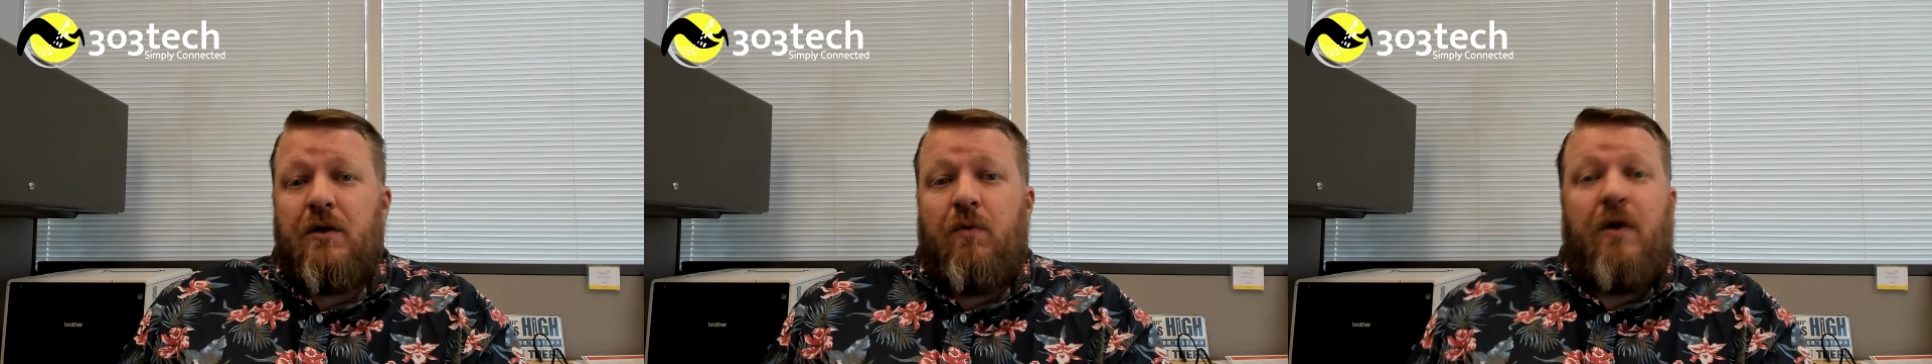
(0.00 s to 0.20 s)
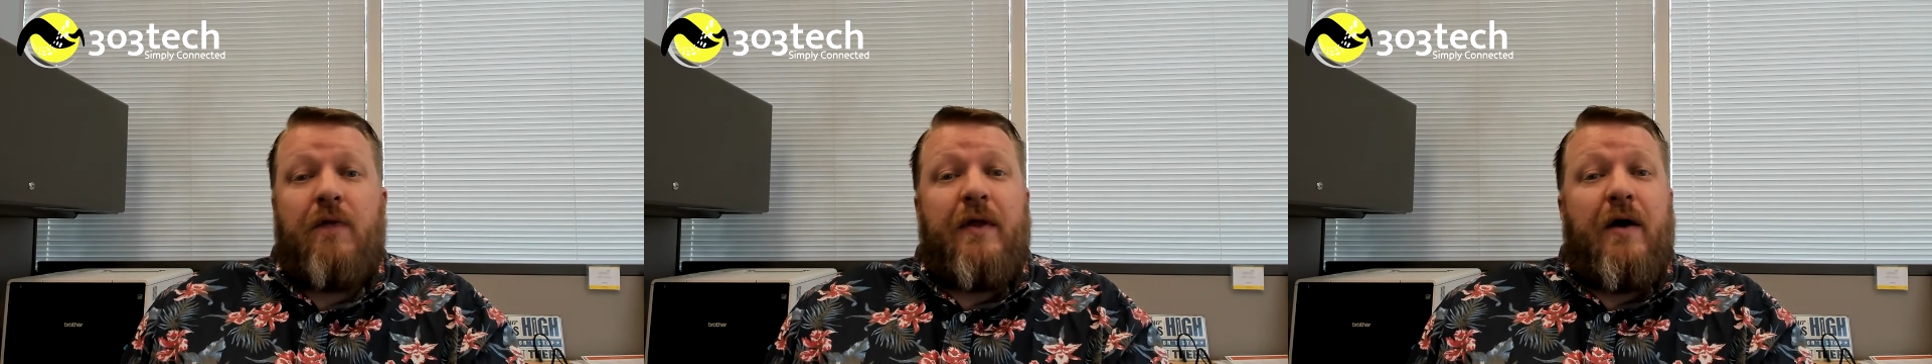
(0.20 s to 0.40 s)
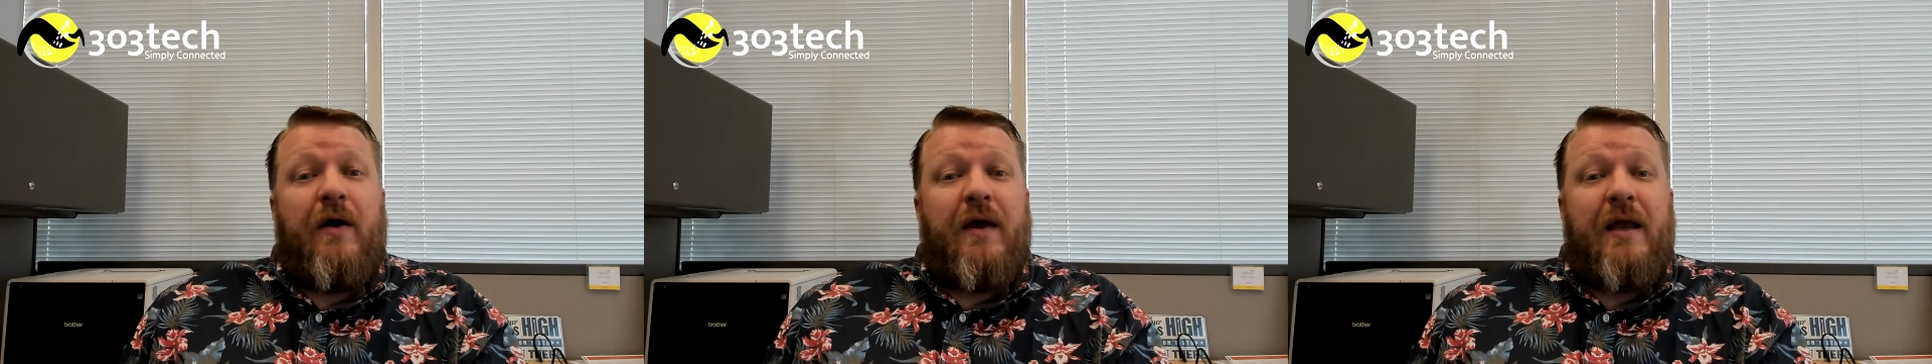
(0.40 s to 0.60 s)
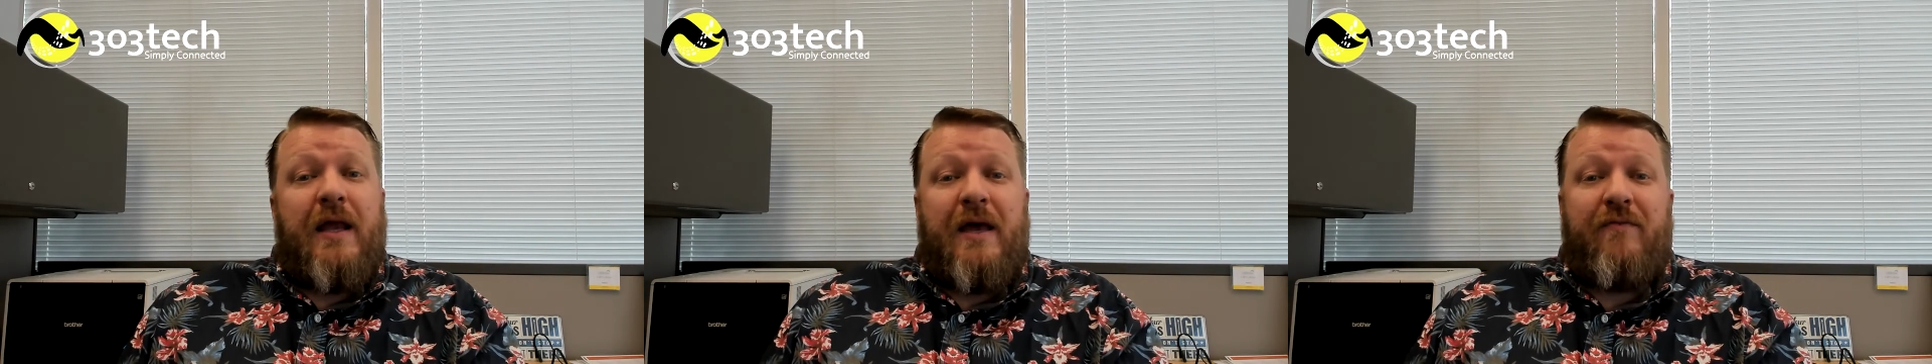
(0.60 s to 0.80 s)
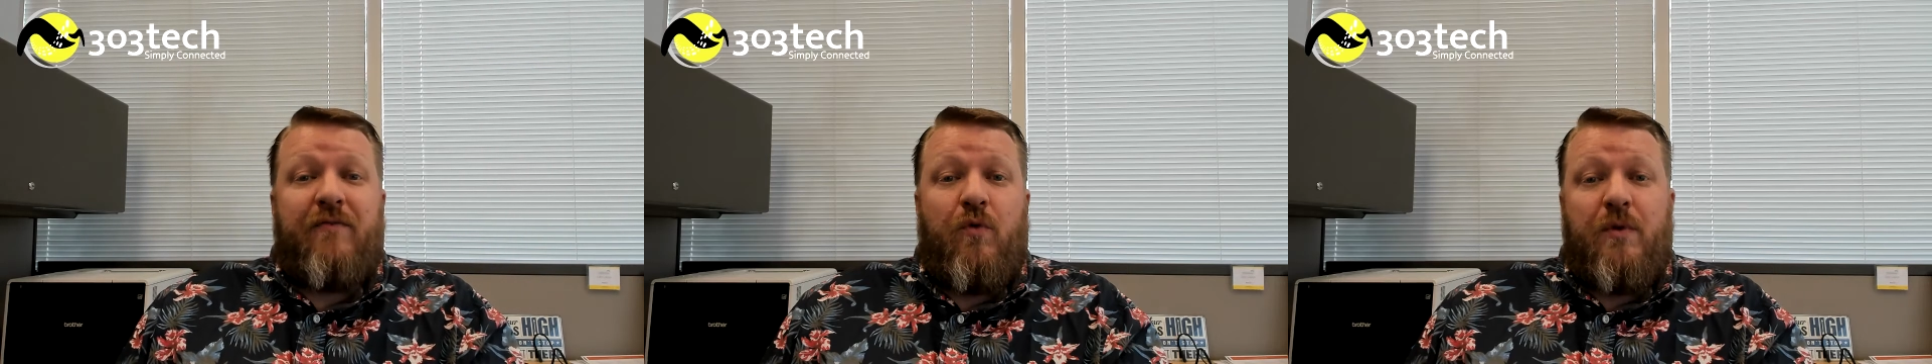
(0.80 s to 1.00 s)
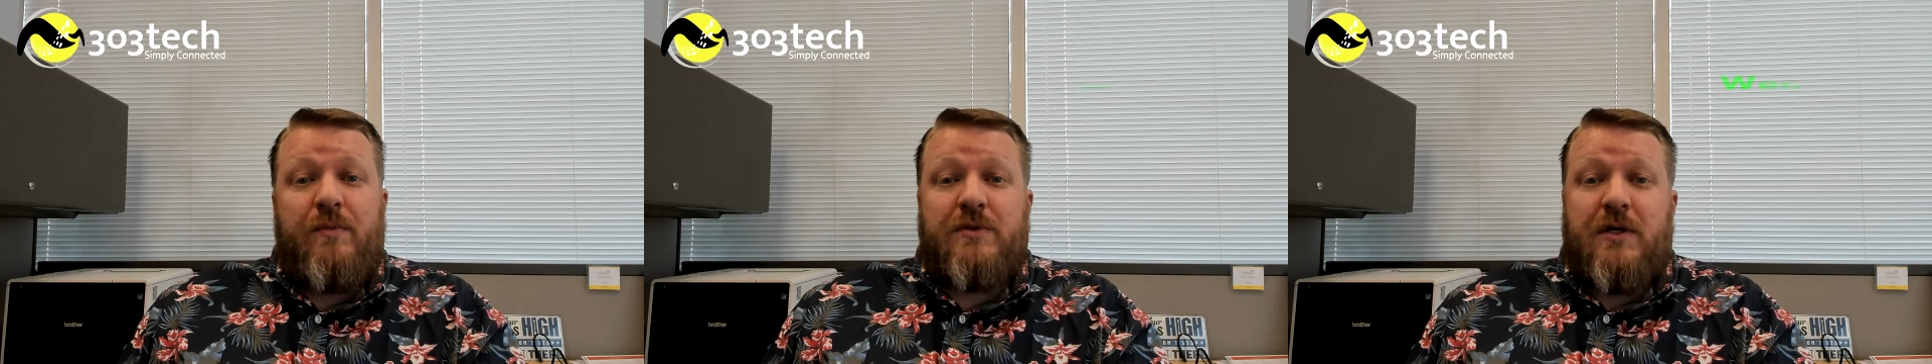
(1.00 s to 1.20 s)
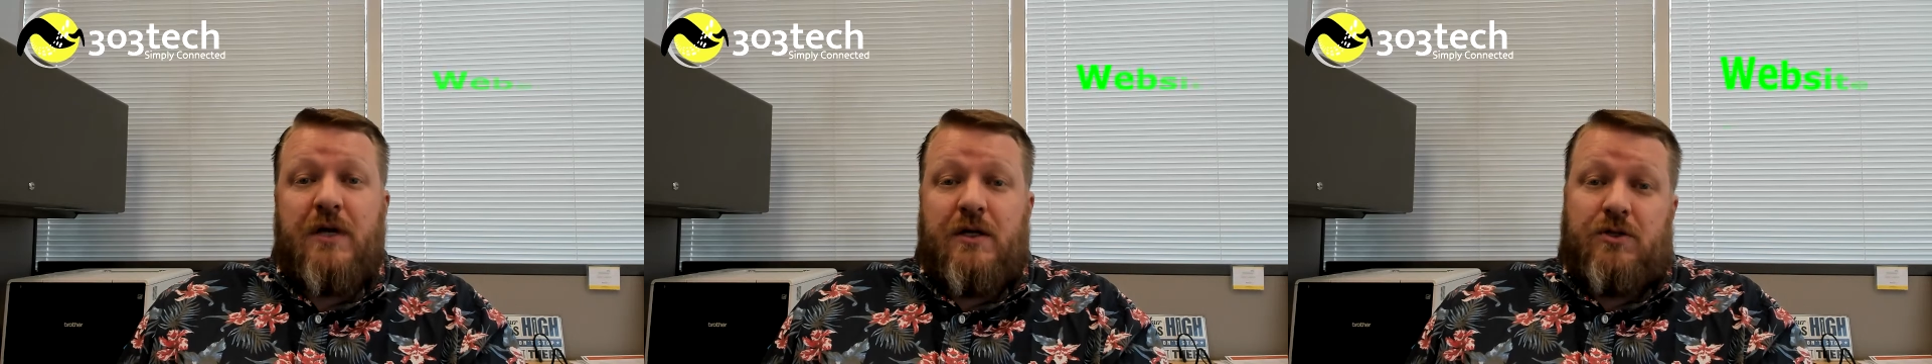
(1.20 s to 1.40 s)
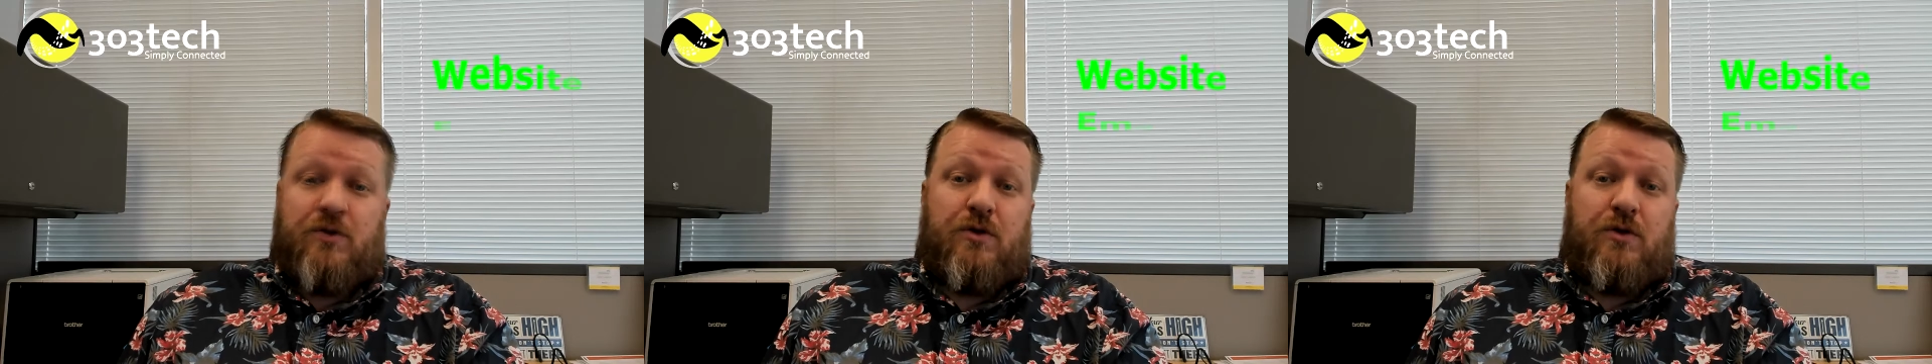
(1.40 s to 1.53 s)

Well, now I can have a website,